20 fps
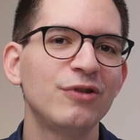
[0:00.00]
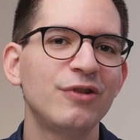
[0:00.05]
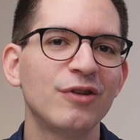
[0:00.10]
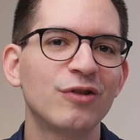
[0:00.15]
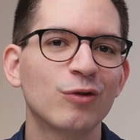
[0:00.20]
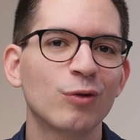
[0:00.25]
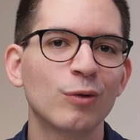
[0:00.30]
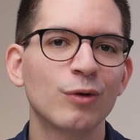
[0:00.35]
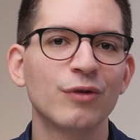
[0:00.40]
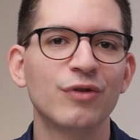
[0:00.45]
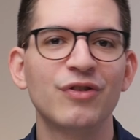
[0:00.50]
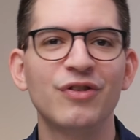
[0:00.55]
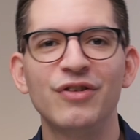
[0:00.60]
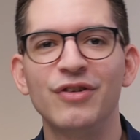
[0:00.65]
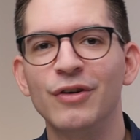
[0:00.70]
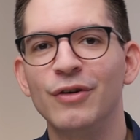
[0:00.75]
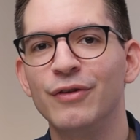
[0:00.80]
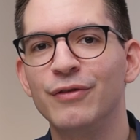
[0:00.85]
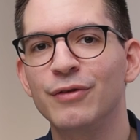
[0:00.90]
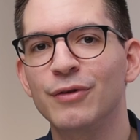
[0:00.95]
this sort of
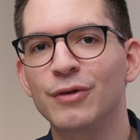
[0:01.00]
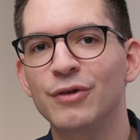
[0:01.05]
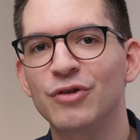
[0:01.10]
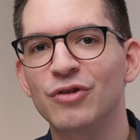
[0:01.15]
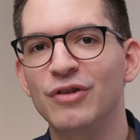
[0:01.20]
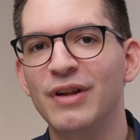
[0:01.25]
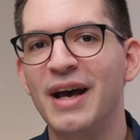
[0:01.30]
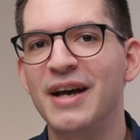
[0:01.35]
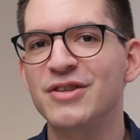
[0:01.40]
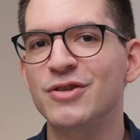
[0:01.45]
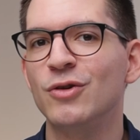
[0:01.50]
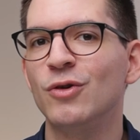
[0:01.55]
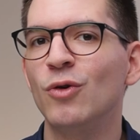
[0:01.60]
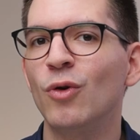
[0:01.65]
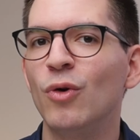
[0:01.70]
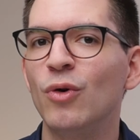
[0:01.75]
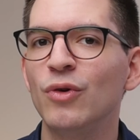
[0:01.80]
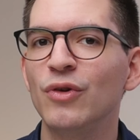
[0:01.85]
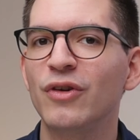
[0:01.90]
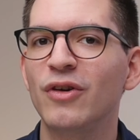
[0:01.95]

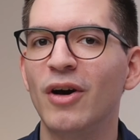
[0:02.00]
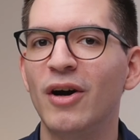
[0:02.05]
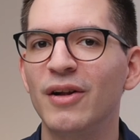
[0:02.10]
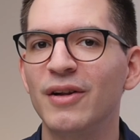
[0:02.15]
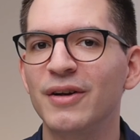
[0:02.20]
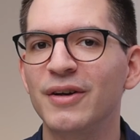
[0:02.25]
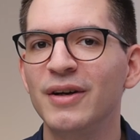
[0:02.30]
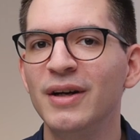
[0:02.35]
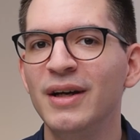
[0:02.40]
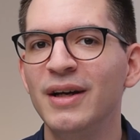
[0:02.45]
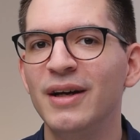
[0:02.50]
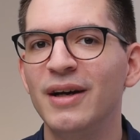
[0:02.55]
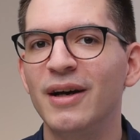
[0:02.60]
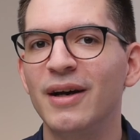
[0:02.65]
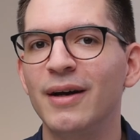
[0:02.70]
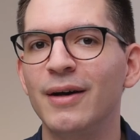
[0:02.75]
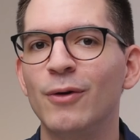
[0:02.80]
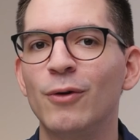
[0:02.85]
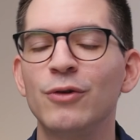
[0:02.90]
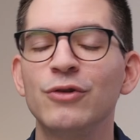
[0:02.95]
silver/gold color,
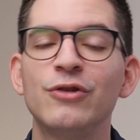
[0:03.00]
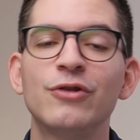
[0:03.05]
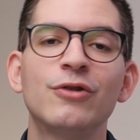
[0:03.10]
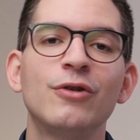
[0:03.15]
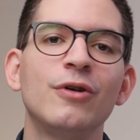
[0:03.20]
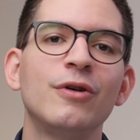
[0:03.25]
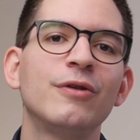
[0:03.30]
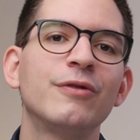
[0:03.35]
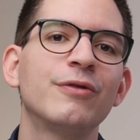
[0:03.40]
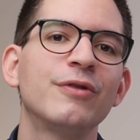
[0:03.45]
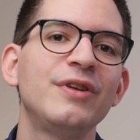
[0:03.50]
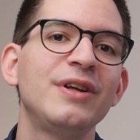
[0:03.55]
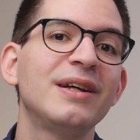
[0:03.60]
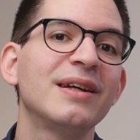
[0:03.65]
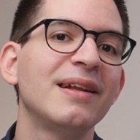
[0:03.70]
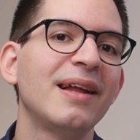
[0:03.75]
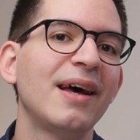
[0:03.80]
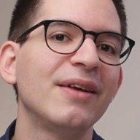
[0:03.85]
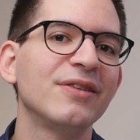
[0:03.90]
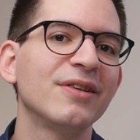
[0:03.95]
or just go for the
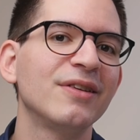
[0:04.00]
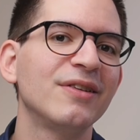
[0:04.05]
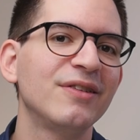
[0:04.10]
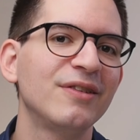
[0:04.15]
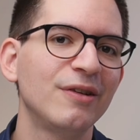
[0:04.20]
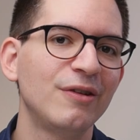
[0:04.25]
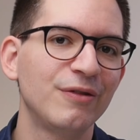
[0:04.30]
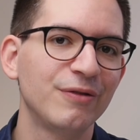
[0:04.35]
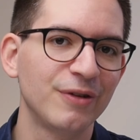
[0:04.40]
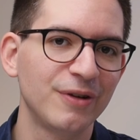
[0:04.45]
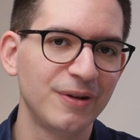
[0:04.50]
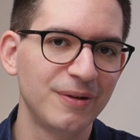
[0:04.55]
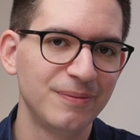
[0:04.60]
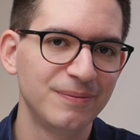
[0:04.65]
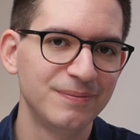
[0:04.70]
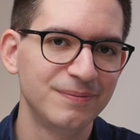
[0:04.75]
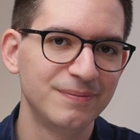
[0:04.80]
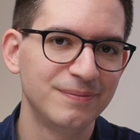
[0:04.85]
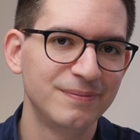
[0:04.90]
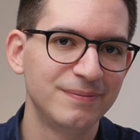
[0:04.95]
classic silver.
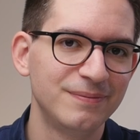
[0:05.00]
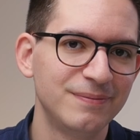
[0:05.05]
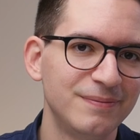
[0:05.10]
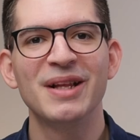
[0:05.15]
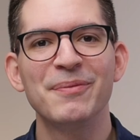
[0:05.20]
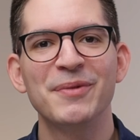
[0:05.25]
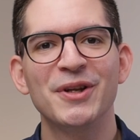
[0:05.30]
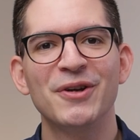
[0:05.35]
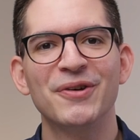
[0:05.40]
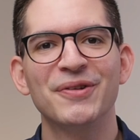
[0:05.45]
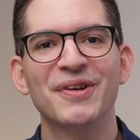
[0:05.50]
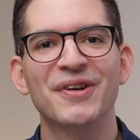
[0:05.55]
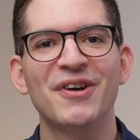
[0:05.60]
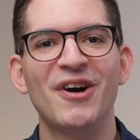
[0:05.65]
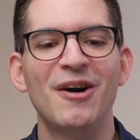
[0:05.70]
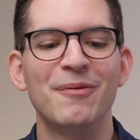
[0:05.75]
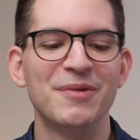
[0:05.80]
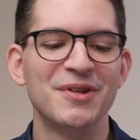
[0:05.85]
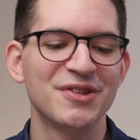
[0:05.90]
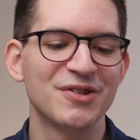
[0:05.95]
But let me know in the
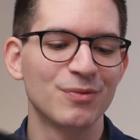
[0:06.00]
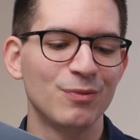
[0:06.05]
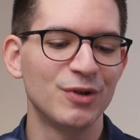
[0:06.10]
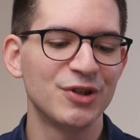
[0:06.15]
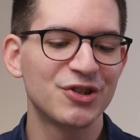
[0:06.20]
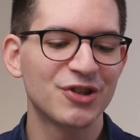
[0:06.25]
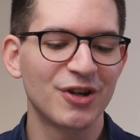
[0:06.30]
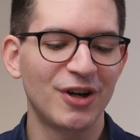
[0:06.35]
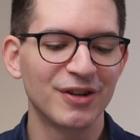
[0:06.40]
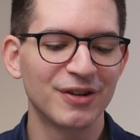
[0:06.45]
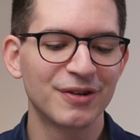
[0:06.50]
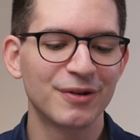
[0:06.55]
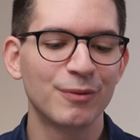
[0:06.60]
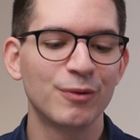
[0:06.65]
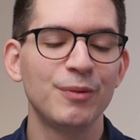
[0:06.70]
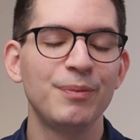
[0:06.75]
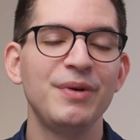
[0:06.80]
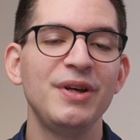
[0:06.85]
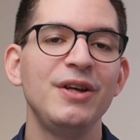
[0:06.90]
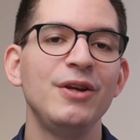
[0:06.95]
comments, which color
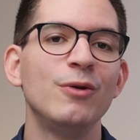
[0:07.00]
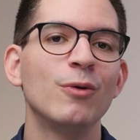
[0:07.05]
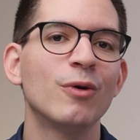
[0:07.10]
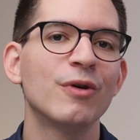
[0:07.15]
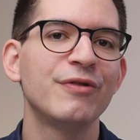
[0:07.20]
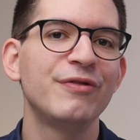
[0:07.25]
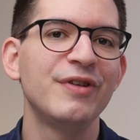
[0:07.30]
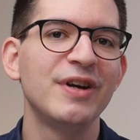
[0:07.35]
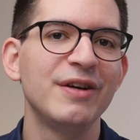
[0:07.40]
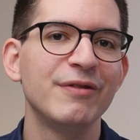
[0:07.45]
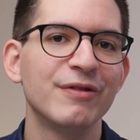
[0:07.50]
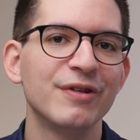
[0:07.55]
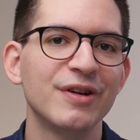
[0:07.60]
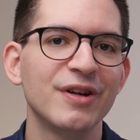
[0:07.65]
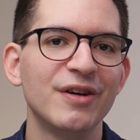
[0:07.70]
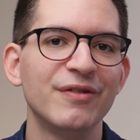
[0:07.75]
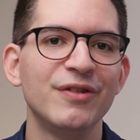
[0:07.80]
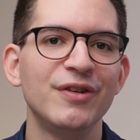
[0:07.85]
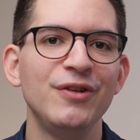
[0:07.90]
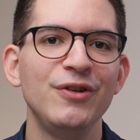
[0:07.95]
would be your
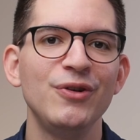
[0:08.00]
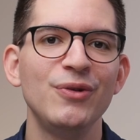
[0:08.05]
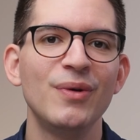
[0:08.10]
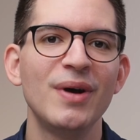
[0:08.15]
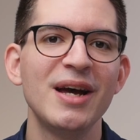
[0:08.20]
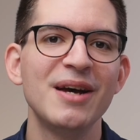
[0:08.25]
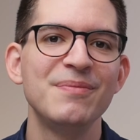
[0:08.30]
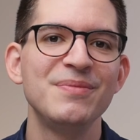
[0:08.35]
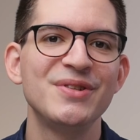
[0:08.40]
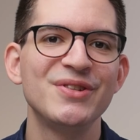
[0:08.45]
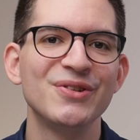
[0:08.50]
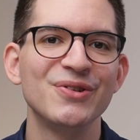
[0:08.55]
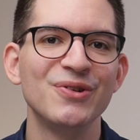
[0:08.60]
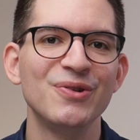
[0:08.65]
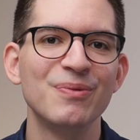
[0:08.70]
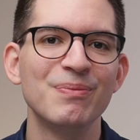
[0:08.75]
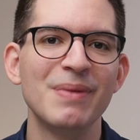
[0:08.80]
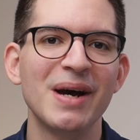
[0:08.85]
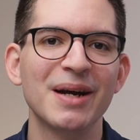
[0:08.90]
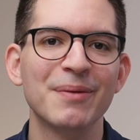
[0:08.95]
favorite of the new
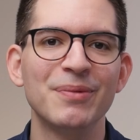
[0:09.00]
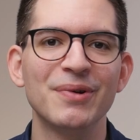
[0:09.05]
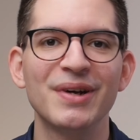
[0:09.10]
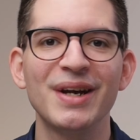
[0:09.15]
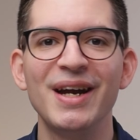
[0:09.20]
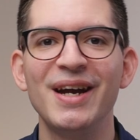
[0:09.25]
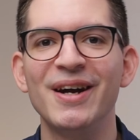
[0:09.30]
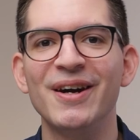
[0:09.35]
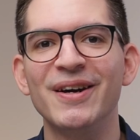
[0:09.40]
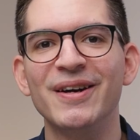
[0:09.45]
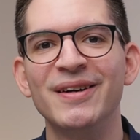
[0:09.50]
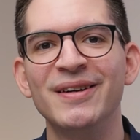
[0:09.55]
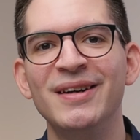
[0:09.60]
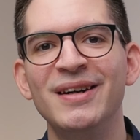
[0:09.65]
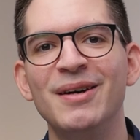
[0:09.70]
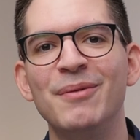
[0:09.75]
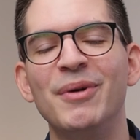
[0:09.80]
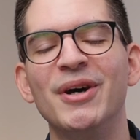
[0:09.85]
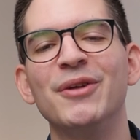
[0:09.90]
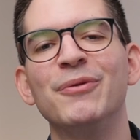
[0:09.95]
M2 MacBook Air?
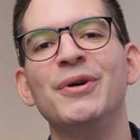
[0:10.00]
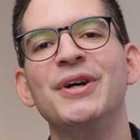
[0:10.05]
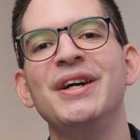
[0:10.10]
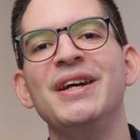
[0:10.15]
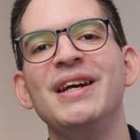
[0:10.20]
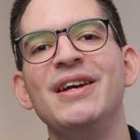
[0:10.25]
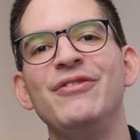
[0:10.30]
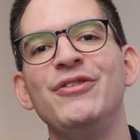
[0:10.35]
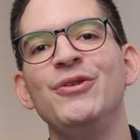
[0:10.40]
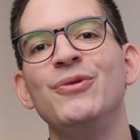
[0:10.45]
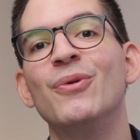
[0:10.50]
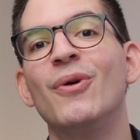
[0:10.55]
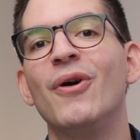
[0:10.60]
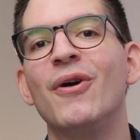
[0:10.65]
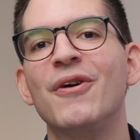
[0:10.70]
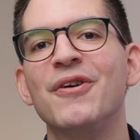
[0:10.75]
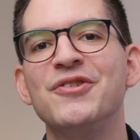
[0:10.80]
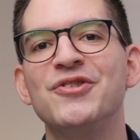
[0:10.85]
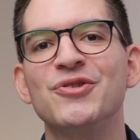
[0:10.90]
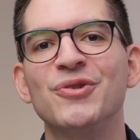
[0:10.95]
By the way, if you
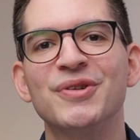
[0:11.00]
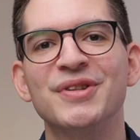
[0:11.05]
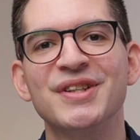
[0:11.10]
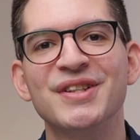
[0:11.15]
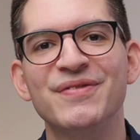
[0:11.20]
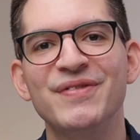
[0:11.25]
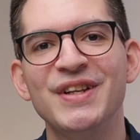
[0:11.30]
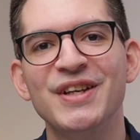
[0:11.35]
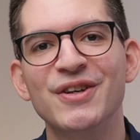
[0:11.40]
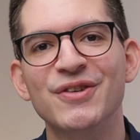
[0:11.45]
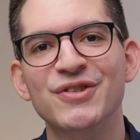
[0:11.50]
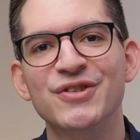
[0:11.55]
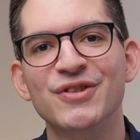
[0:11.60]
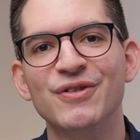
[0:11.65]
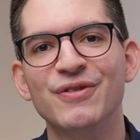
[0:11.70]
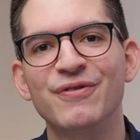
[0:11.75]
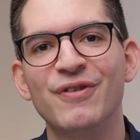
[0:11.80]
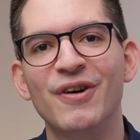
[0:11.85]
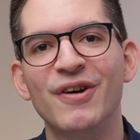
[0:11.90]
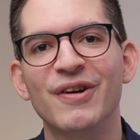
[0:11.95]
are enjoying this video
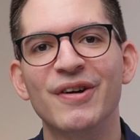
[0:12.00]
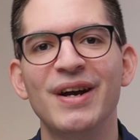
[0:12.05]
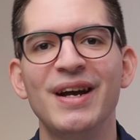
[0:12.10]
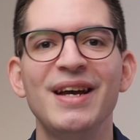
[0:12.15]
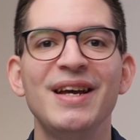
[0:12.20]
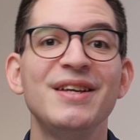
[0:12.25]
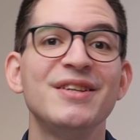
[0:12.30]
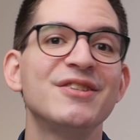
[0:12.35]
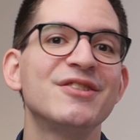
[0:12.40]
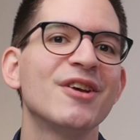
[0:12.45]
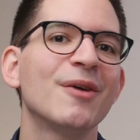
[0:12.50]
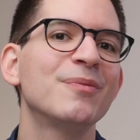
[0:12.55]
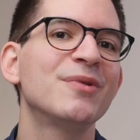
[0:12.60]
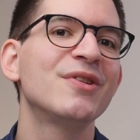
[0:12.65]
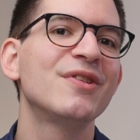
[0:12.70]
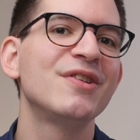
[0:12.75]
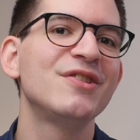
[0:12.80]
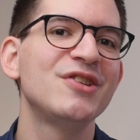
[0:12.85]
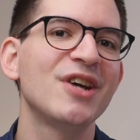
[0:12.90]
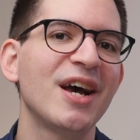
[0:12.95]
so far, a sub
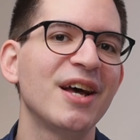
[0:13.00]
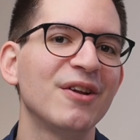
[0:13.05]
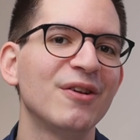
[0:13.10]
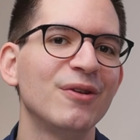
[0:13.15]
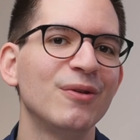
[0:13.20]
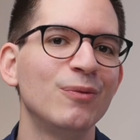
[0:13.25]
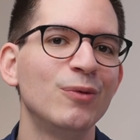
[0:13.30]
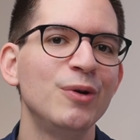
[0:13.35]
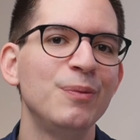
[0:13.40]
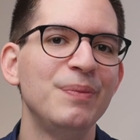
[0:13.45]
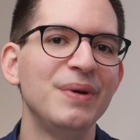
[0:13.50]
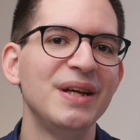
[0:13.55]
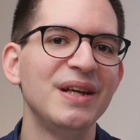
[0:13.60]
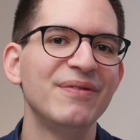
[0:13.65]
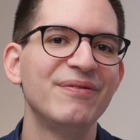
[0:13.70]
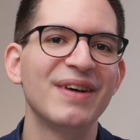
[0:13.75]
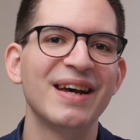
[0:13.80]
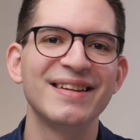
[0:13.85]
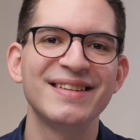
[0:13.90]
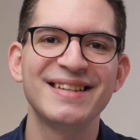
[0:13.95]
to the channel would be
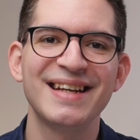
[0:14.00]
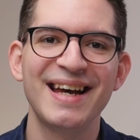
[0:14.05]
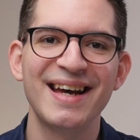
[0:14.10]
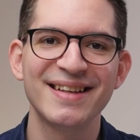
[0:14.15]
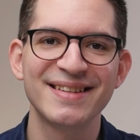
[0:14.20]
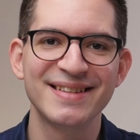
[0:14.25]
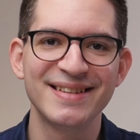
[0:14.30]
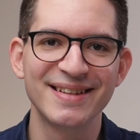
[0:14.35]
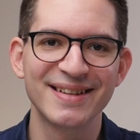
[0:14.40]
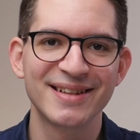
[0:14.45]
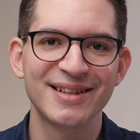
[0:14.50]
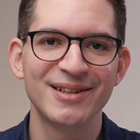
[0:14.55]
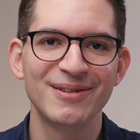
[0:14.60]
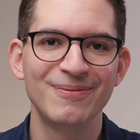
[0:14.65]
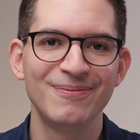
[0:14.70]
fantastic.